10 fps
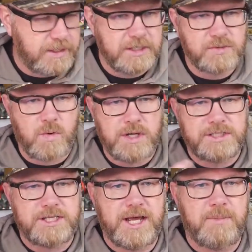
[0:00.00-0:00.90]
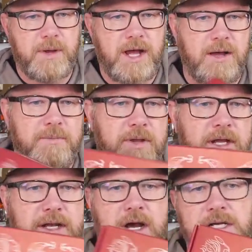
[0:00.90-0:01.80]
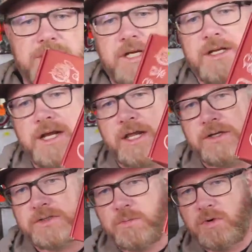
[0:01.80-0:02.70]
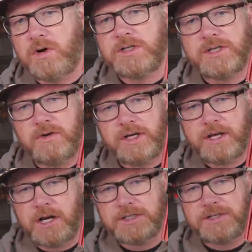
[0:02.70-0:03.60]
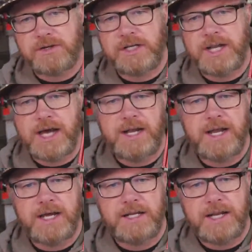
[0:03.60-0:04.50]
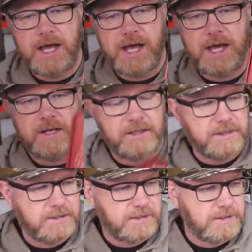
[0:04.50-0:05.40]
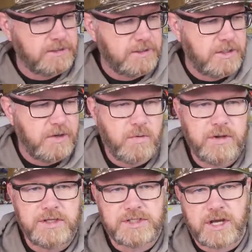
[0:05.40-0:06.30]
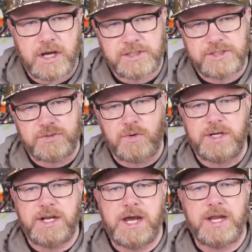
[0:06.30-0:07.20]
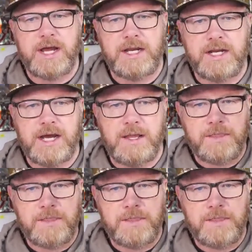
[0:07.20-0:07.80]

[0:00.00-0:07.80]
is one step up. It costs $10 more. So it costs $39.99, where this costs $29.99,